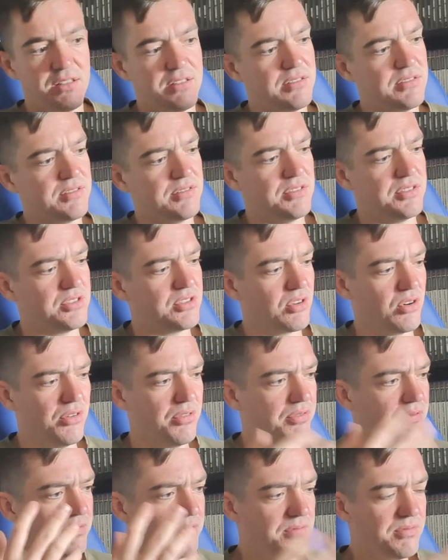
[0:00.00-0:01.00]
Sort
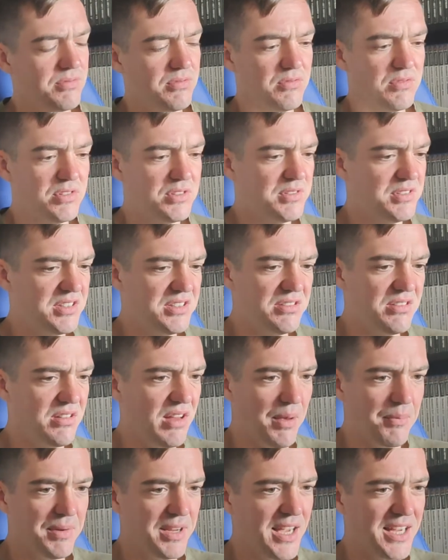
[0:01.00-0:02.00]
of,
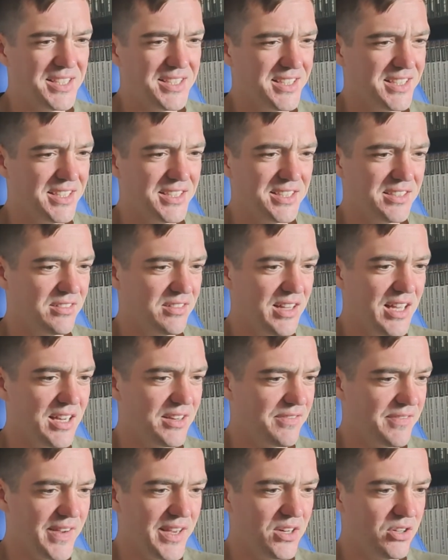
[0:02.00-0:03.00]
I'm guessing it's
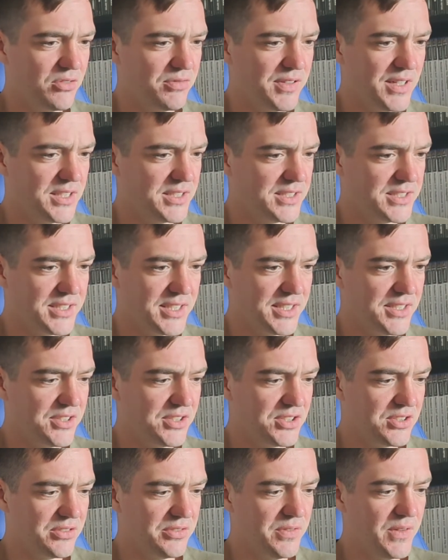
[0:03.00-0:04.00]
like Final Fantasy and
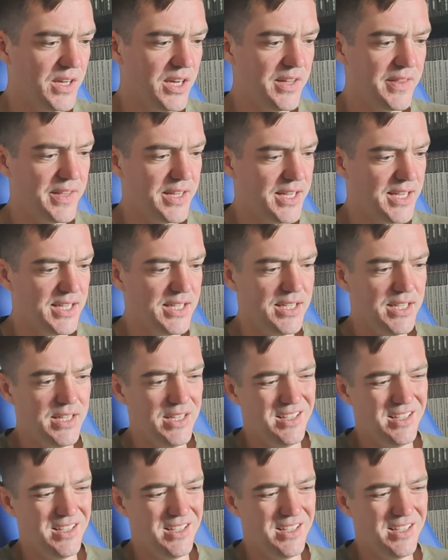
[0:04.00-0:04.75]
stuff like that.